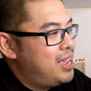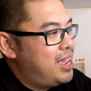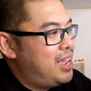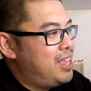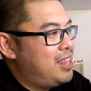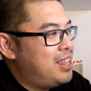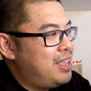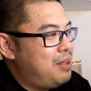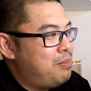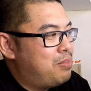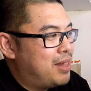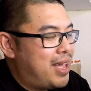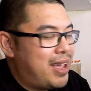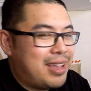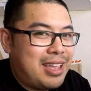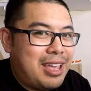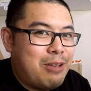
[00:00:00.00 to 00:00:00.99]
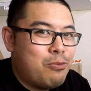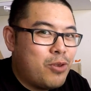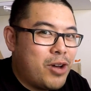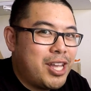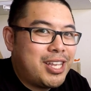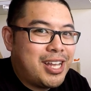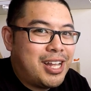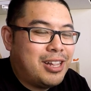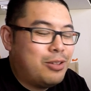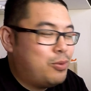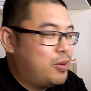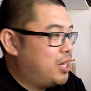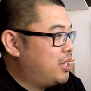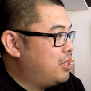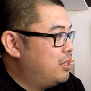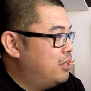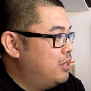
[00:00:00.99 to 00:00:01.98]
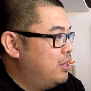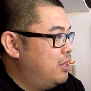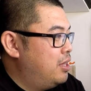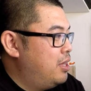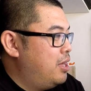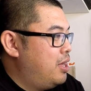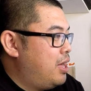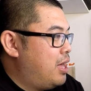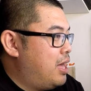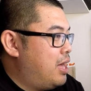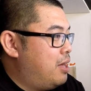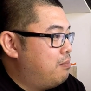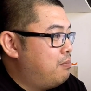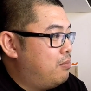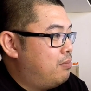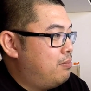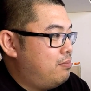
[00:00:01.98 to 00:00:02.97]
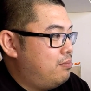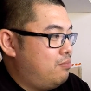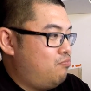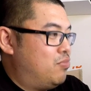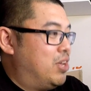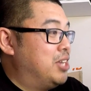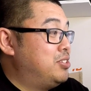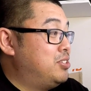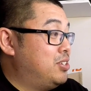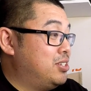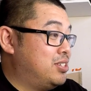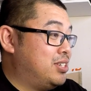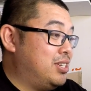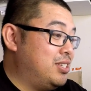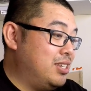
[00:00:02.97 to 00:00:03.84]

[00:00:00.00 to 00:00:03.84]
in the black and white colorway. As you can see,